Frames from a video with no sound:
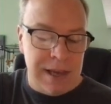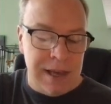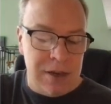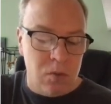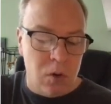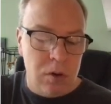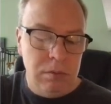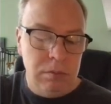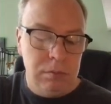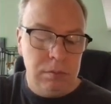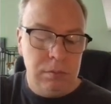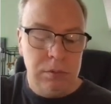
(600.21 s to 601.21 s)
equal.
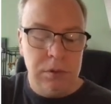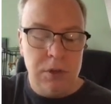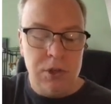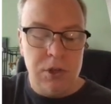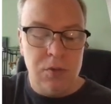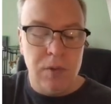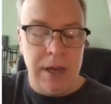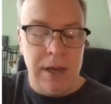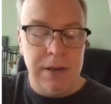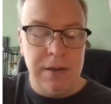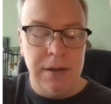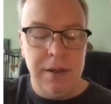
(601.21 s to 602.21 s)

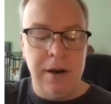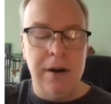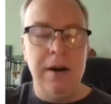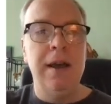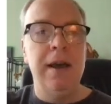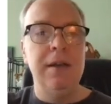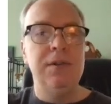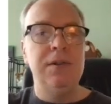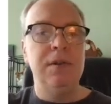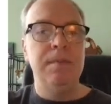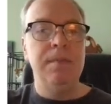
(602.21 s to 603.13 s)
Sweet, there it is.